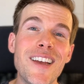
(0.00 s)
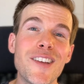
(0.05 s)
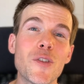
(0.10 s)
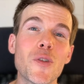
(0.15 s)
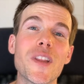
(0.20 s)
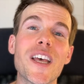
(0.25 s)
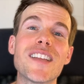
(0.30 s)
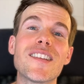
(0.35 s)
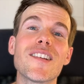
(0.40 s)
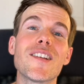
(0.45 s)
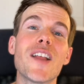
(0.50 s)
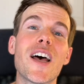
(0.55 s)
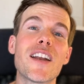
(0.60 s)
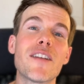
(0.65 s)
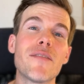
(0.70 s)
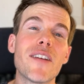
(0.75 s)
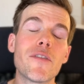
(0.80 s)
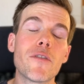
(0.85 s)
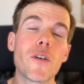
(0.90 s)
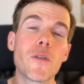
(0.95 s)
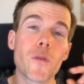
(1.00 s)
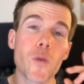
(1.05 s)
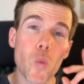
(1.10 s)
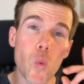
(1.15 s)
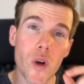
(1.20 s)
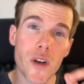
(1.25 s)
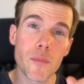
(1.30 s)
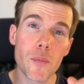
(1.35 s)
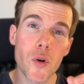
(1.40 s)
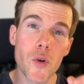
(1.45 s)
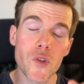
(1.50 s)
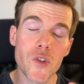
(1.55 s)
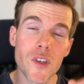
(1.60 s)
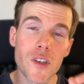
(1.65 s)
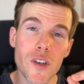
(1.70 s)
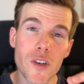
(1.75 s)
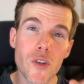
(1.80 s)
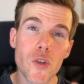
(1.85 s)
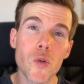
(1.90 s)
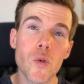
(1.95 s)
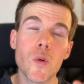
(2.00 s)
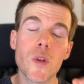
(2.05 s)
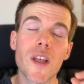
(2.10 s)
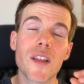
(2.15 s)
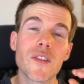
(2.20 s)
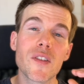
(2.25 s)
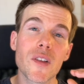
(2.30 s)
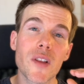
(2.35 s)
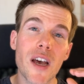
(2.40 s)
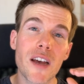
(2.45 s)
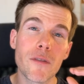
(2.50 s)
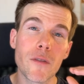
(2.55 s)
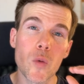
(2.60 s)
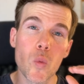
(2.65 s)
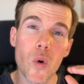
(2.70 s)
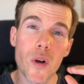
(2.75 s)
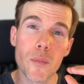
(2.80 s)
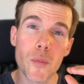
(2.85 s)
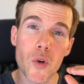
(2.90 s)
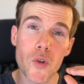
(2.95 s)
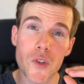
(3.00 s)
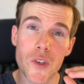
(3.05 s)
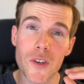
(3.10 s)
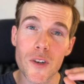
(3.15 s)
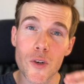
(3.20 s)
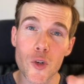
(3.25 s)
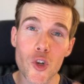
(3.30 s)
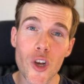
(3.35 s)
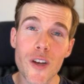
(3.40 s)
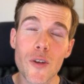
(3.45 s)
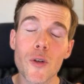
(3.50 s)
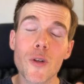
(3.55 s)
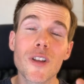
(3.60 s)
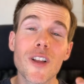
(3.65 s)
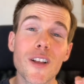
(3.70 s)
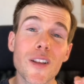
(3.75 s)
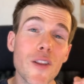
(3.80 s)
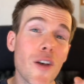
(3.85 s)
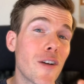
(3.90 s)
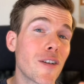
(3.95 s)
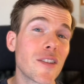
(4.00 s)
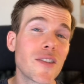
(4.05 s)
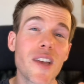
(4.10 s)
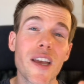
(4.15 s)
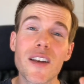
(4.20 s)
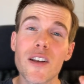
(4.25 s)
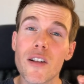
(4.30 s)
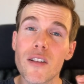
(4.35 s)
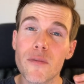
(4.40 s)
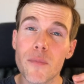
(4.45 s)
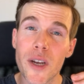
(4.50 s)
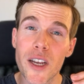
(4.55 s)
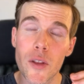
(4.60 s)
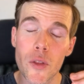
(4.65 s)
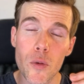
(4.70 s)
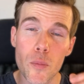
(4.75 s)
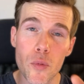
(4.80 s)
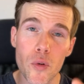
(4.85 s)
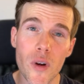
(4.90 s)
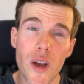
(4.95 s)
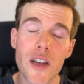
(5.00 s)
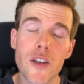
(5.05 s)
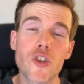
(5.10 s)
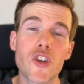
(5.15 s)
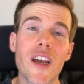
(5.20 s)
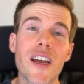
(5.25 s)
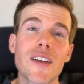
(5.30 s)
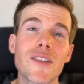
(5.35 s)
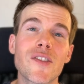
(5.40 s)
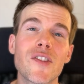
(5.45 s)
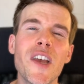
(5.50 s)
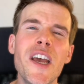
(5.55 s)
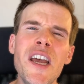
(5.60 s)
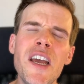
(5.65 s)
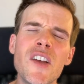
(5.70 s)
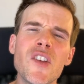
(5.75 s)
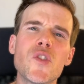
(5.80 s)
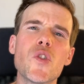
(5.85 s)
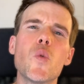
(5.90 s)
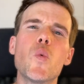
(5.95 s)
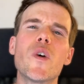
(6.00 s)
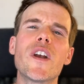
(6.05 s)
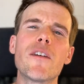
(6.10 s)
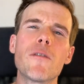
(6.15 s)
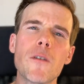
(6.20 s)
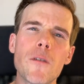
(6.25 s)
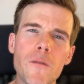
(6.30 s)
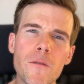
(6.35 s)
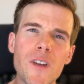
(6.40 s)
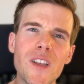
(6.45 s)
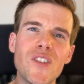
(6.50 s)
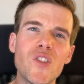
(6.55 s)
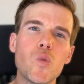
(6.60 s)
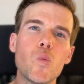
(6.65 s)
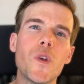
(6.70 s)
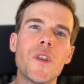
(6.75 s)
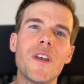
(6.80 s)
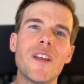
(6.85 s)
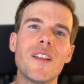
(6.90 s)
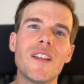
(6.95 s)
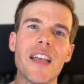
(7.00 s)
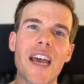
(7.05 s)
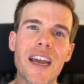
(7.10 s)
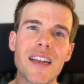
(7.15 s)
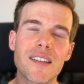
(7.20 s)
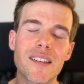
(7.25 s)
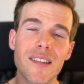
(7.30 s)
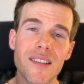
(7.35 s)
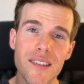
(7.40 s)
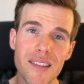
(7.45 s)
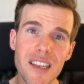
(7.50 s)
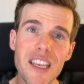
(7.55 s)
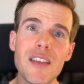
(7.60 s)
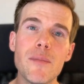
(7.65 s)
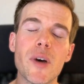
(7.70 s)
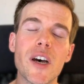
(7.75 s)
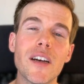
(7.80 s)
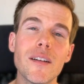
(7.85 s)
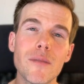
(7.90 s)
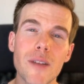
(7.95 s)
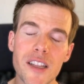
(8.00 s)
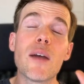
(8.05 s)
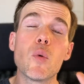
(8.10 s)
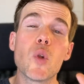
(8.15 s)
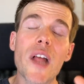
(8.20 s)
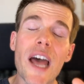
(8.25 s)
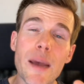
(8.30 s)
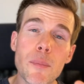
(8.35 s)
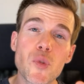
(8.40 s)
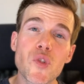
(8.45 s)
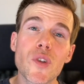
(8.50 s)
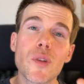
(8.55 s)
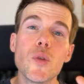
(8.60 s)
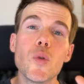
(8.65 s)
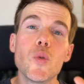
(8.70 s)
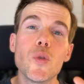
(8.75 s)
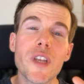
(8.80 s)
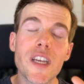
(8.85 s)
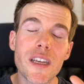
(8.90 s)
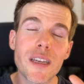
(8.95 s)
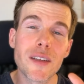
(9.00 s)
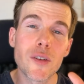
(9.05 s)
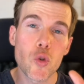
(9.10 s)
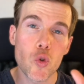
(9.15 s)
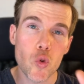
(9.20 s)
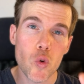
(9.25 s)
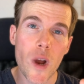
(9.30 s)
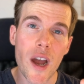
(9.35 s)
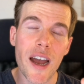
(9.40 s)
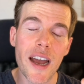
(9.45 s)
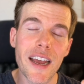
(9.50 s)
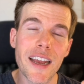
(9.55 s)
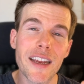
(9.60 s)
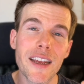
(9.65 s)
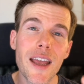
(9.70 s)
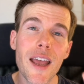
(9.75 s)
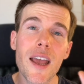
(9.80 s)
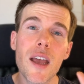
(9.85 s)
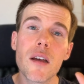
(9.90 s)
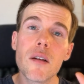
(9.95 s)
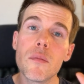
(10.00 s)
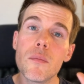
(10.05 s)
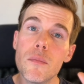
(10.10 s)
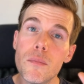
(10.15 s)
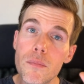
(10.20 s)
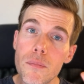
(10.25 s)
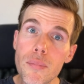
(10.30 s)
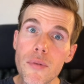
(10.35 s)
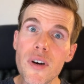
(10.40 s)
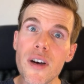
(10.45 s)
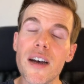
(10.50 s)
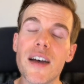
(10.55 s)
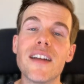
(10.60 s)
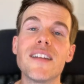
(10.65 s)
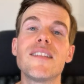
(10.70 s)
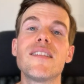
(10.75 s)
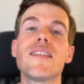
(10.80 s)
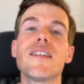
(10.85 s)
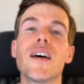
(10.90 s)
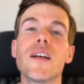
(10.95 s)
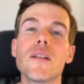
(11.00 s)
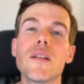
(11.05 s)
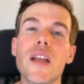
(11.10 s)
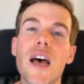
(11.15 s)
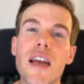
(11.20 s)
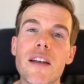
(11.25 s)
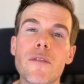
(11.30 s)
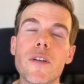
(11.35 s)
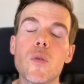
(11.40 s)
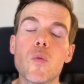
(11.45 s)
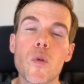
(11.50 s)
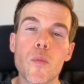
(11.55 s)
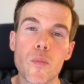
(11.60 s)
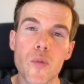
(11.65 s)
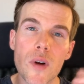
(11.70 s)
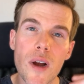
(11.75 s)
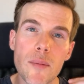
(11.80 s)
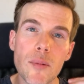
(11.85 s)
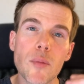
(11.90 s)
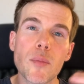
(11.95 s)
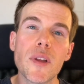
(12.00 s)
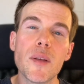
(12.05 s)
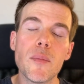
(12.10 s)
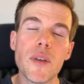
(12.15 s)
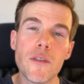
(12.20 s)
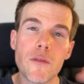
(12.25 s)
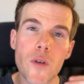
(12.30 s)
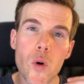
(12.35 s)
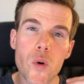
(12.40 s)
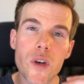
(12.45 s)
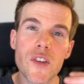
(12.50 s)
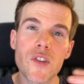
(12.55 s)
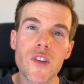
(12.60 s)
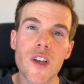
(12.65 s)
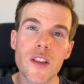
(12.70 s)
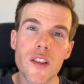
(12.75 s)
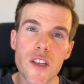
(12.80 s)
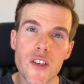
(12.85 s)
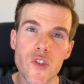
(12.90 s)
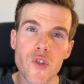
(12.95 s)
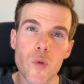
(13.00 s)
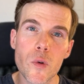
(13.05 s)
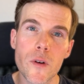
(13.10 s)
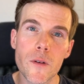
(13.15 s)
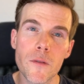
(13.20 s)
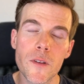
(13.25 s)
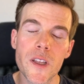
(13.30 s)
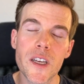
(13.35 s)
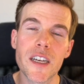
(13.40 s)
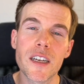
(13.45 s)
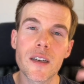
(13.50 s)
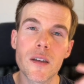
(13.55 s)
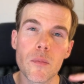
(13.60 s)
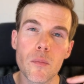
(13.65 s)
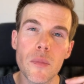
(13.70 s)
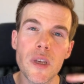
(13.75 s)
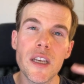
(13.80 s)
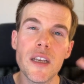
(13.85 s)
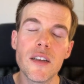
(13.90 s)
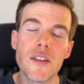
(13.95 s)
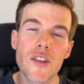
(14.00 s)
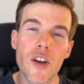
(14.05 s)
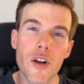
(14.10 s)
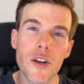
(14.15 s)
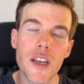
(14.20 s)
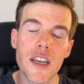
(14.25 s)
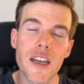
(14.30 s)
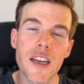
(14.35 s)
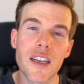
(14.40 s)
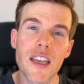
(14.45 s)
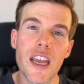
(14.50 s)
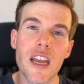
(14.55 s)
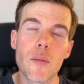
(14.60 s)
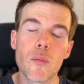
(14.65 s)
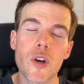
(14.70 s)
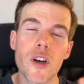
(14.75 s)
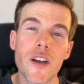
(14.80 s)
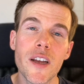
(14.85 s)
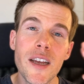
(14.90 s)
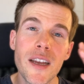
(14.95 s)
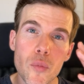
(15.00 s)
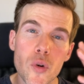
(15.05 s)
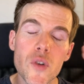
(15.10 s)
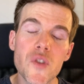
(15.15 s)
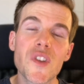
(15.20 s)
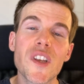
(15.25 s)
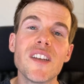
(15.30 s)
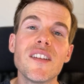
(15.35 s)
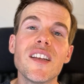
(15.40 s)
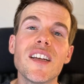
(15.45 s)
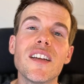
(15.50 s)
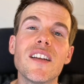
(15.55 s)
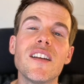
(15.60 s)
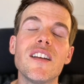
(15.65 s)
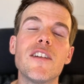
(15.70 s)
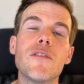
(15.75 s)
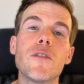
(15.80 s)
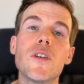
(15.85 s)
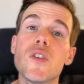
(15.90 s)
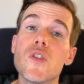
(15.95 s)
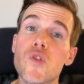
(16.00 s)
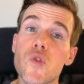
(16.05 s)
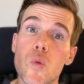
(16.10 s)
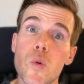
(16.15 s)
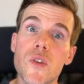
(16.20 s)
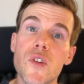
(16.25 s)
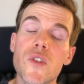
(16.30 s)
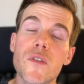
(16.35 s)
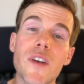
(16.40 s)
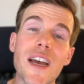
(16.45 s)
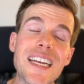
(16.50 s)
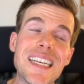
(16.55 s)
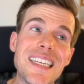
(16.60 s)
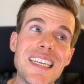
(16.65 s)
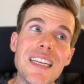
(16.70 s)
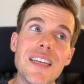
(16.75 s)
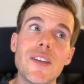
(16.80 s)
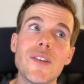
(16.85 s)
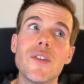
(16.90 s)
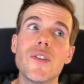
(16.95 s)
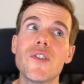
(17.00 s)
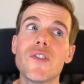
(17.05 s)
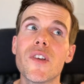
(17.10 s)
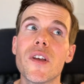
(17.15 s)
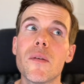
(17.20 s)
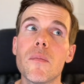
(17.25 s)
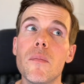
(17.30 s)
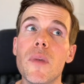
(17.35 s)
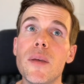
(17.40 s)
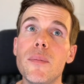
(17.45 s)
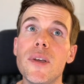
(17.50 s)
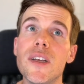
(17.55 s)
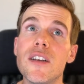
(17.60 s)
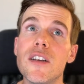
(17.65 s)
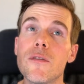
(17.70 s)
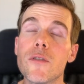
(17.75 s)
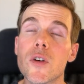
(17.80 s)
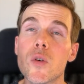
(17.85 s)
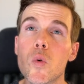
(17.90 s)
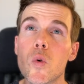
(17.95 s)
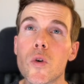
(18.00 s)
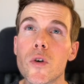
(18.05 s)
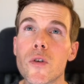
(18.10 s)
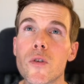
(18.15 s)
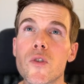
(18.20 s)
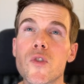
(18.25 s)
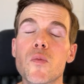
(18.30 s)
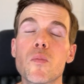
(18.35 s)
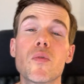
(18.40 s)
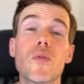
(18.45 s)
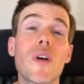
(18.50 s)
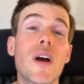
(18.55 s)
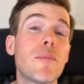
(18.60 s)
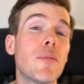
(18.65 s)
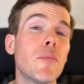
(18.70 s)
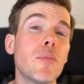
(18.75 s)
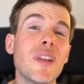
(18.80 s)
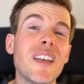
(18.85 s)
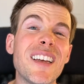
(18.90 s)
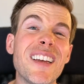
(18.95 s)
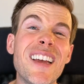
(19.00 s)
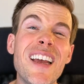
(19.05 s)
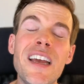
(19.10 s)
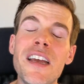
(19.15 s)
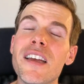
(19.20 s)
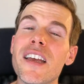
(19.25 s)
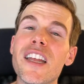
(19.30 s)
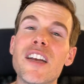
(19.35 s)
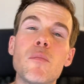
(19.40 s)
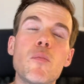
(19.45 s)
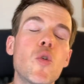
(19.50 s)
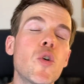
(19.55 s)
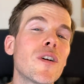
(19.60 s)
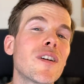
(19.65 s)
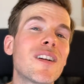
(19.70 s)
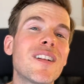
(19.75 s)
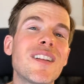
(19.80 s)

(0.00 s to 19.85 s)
So that's a lot of effort for one person to do. That's a lot for one person to juggle alongside all of my other projects. So whatever fits within that schema, I will absolutely try but a lot of it will probably be focused on this sort of thing me talking at camera, presenting different sorts of ideas, maybe in different orders, probably in a more